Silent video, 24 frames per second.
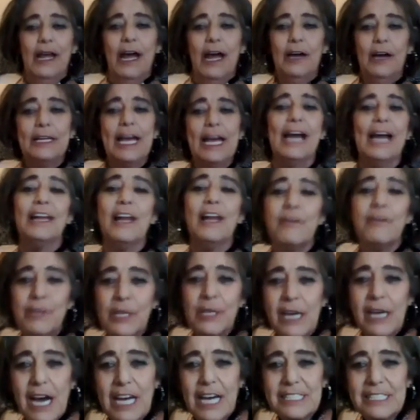Okay, I love you
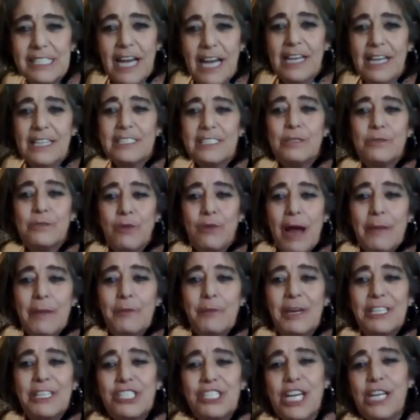guys. Subscribe to
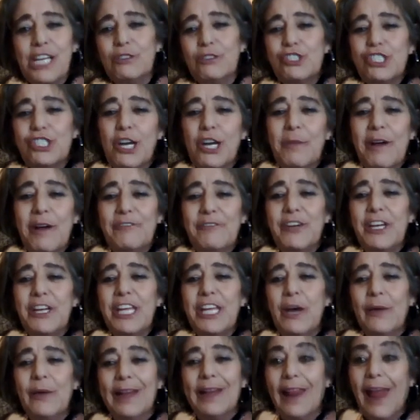my channel, share my
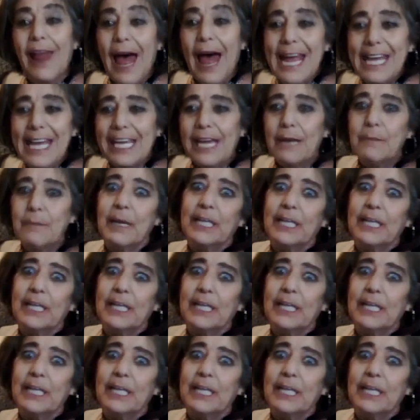video, and like it.